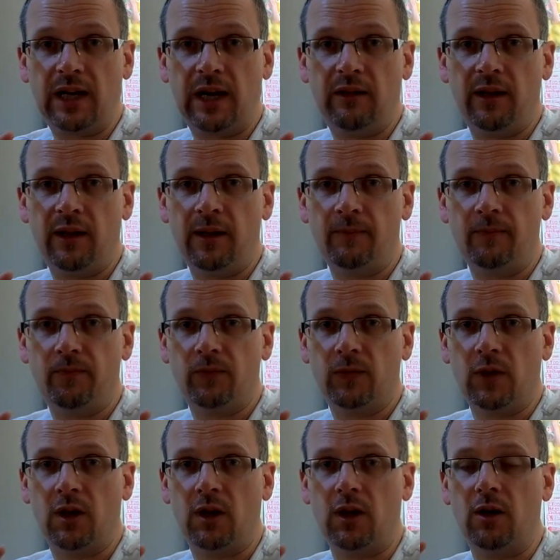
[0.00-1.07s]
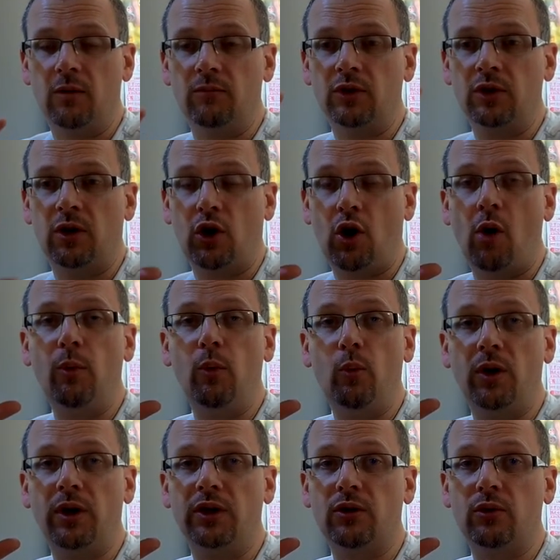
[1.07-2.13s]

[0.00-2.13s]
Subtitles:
out there. So the common one is